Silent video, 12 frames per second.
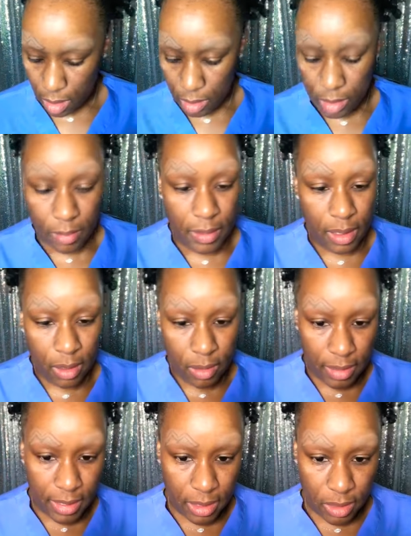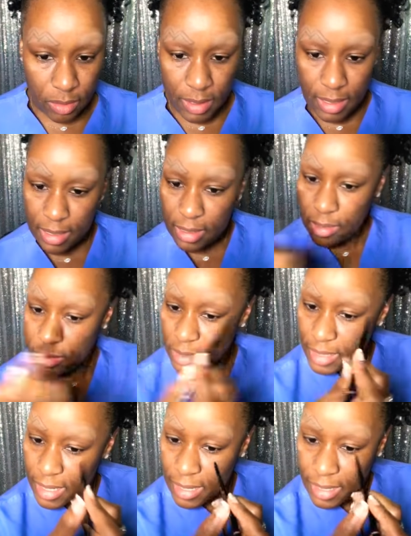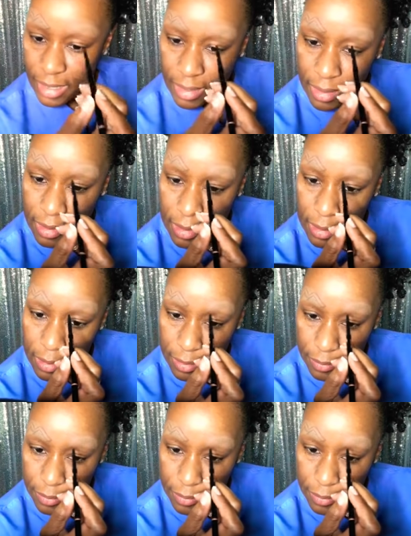So I'm going to go ahead and do the other side.